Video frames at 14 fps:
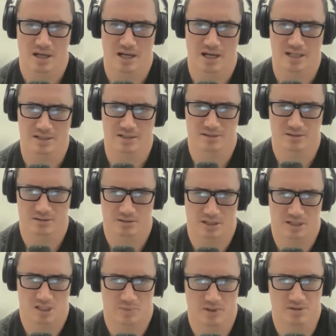And I
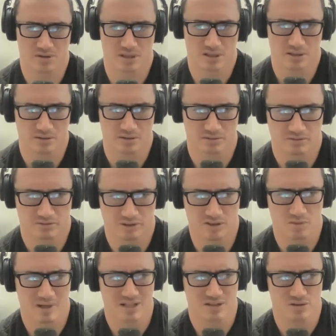suppose the
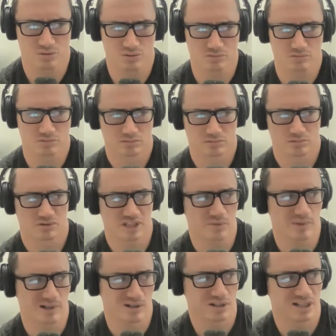fundamental thing
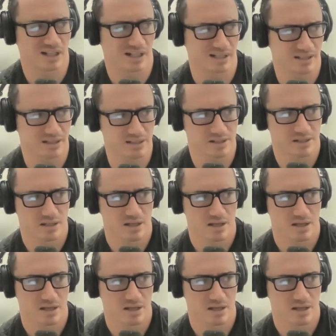we're looking at is,